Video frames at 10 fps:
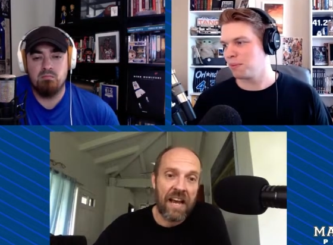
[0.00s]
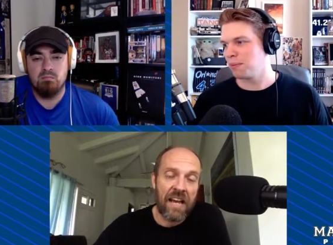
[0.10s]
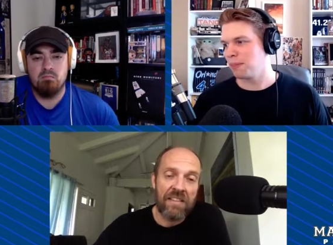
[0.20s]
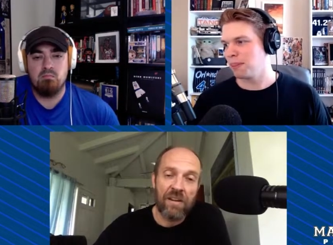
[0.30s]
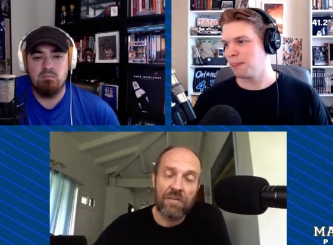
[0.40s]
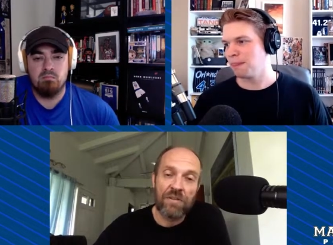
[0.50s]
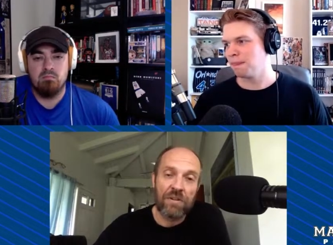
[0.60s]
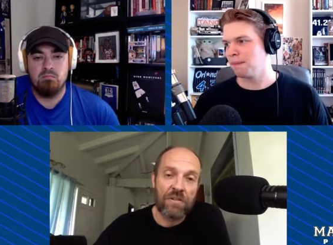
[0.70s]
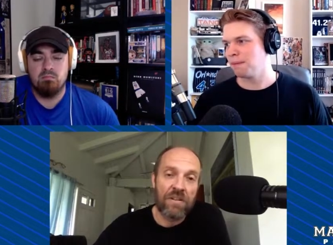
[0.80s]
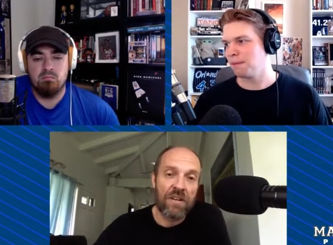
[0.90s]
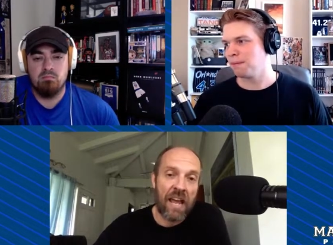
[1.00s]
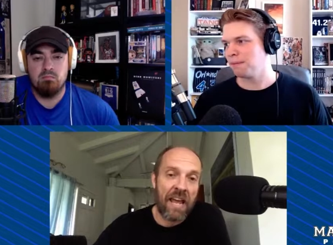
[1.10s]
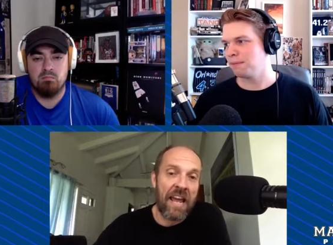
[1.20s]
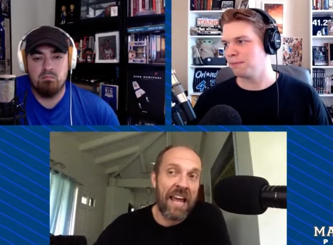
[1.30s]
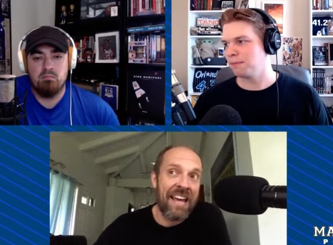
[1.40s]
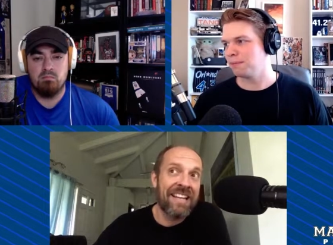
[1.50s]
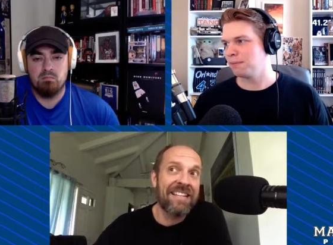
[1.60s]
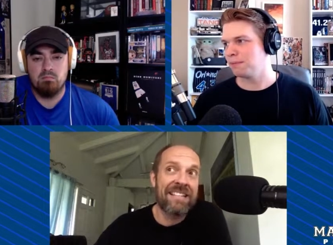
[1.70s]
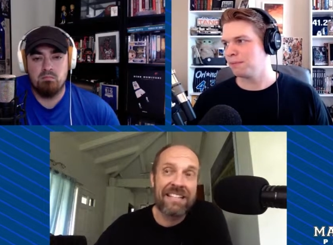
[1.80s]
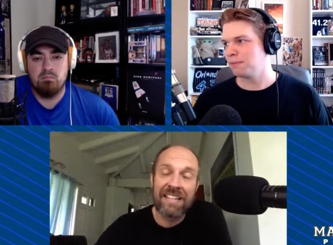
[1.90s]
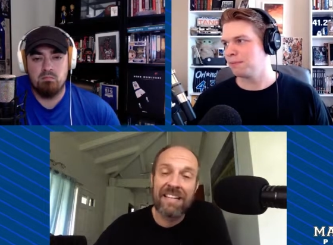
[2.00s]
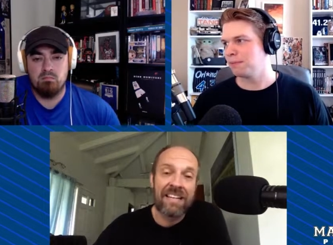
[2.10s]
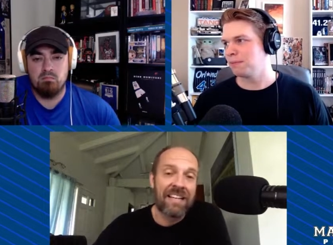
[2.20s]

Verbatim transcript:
Speaker 1: Uh, those are and